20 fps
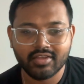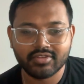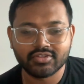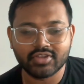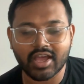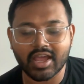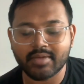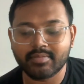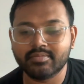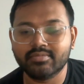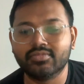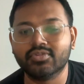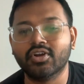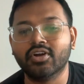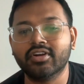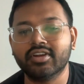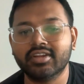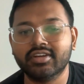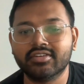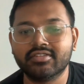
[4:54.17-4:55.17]
So I'm
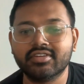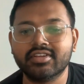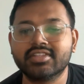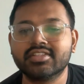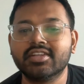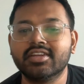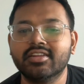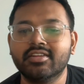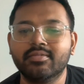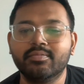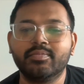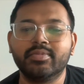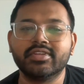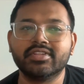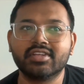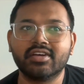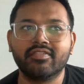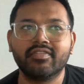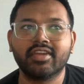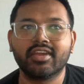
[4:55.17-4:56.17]
not interested in
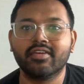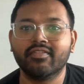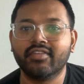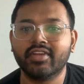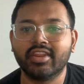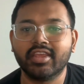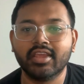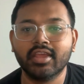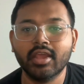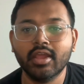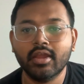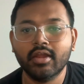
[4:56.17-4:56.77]
preserving a very